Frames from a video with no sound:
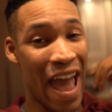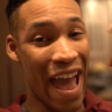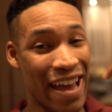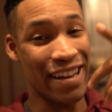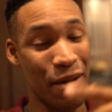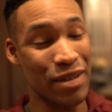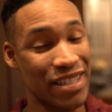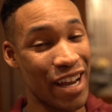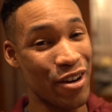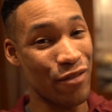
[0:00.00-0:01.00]
And I'm gonna
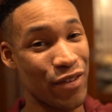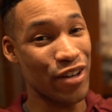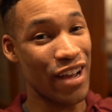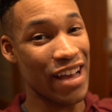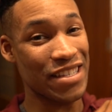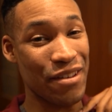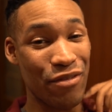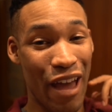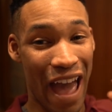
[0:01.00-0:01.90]
sign off here guys. If you